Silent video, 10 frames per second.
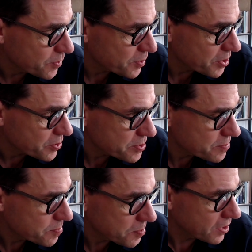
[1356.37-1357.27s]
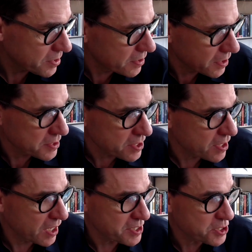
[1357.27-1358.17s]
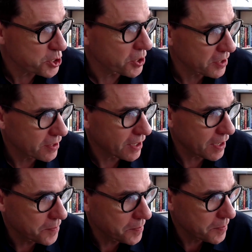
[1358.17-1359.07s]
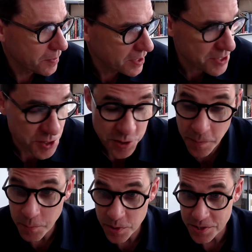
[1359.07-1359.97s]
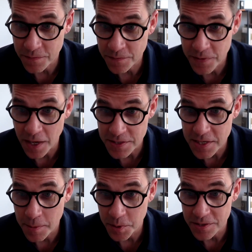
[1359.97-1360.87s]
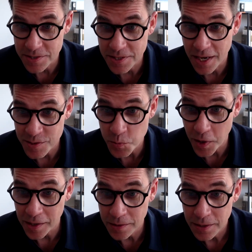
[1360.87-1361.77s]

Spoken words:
There's additional members of the ensemble as well.